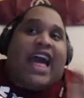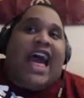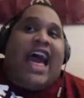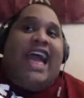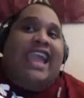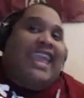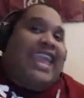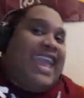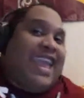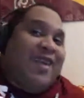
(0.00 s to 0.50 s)

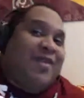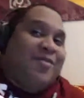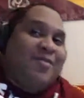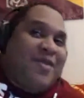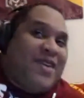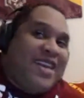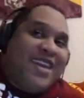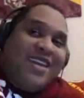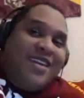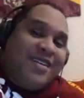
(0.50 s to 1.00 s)
but
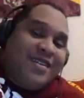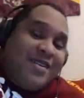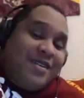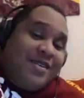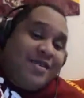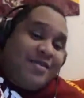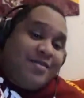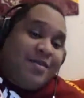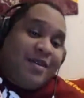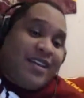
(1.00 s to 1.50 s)
I can't
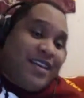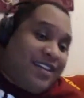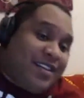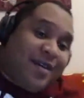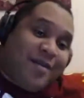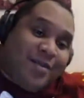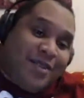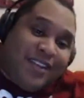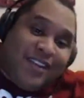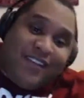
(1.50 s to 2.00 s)
be
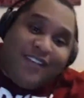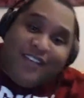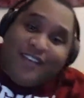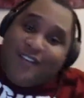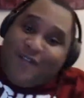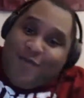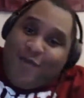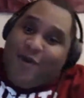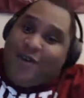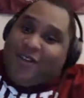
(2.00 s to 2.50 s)
because
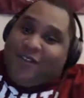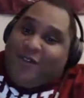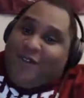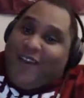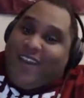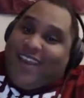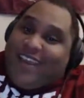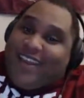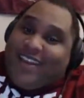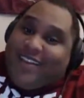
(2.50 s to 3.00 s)
I'm a DC
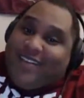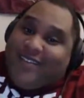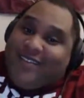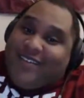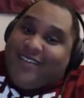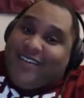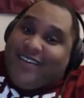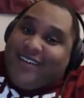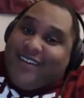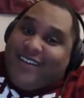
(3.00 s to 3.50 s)
sports
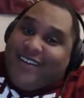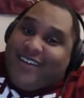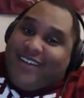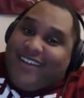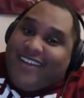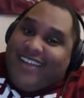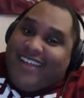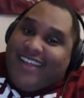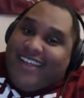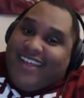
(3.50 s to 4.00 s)
fan.
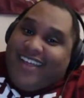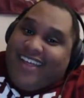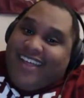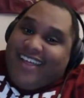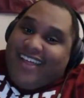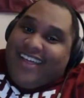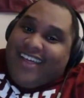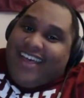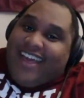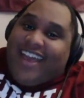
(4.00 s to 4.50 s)

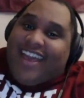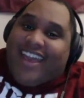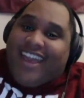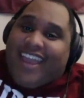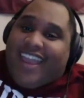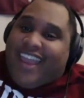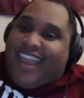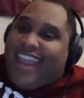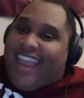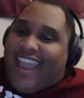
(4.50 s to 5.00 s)
Mm-hmm.
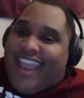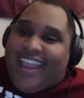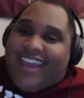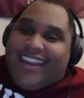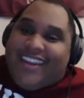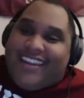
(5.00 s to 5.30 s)
And